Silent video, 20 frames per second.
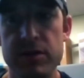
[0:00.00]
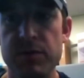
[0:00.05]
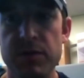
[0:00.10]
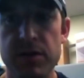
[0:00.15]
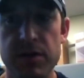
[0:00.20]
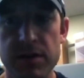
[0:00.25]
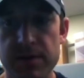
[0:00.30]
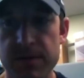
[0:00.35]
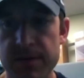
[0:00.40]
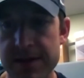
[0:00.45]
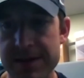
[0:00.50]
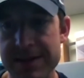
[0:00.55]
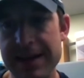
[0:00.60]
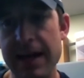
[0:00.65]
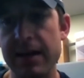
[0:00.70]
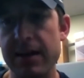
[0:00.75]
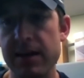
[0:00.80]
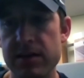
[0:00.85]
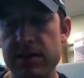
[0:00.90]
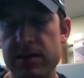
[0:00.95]
with some of the
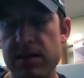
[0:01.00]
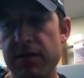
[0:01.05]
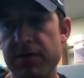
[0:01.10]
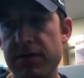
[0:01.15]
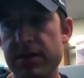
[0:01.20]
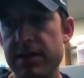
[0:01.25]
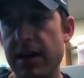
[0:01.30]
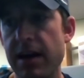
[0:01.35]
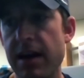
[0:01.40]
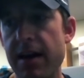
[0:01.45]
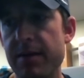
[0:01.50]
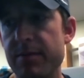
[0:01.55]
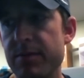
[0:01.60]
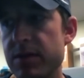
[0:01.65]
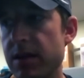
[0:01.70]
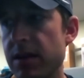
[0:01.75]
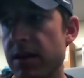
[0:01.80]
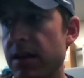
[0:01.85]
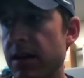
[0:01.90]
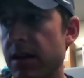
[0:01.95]
attacking stuff at
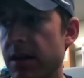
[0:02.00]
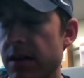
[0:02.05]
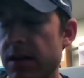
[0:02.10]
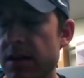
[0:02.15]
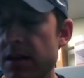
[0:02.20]
times. And